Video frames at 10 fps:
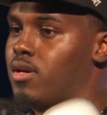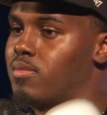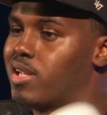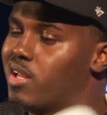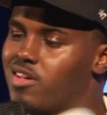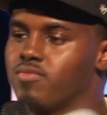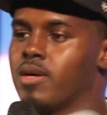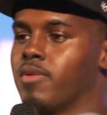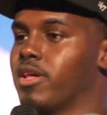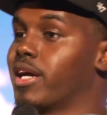And I love my
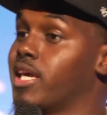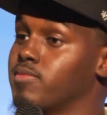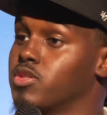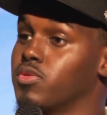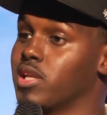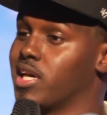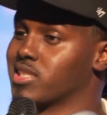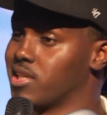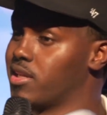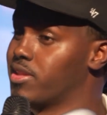mother. I came to realize
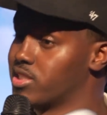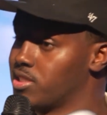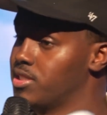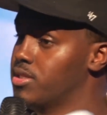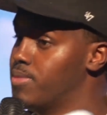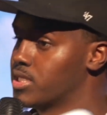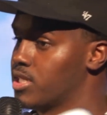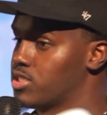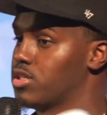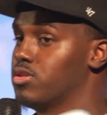later that she did the best
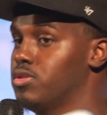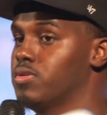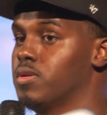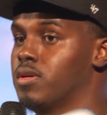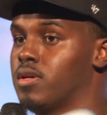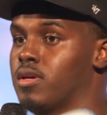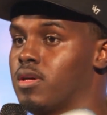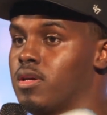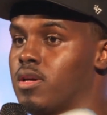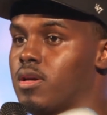that she could do.
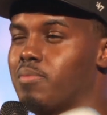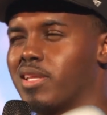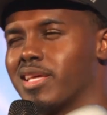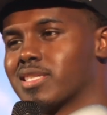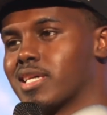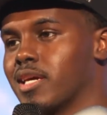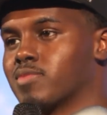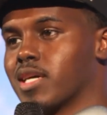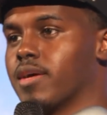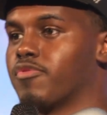But in that same
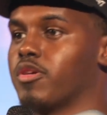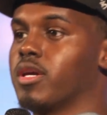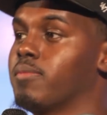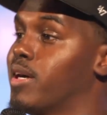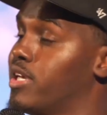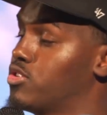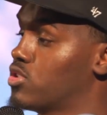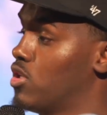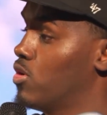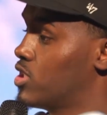time frame, my hatred
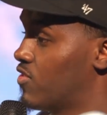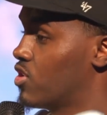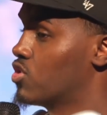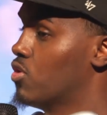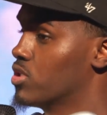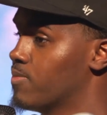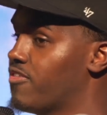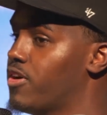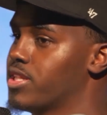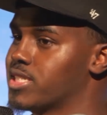slowly shifted towards my
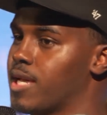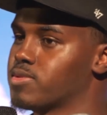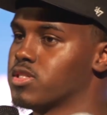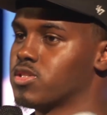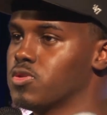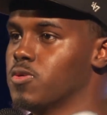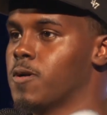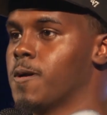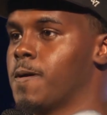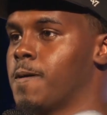father's absence too.
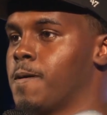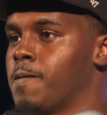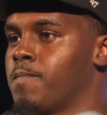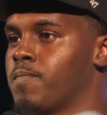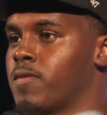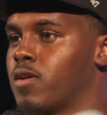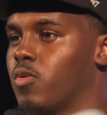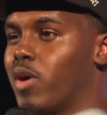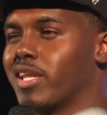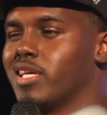
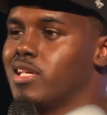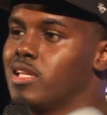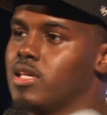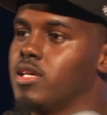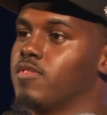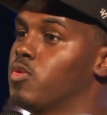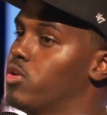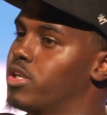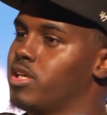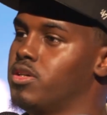Why did he leave and where
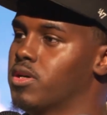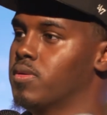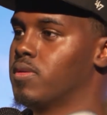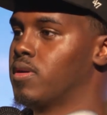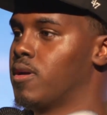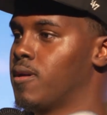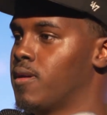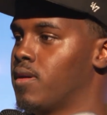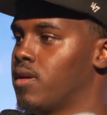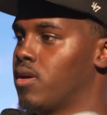did he go?
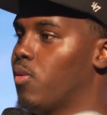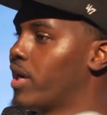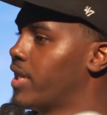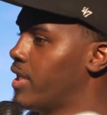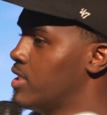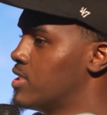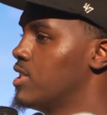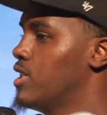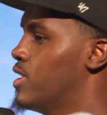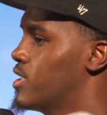Why can't he
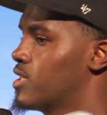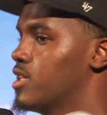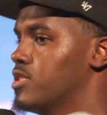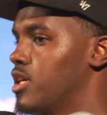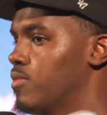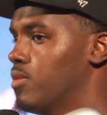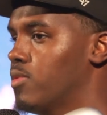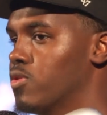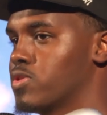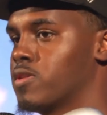see that his kids need him the
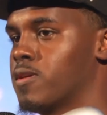most?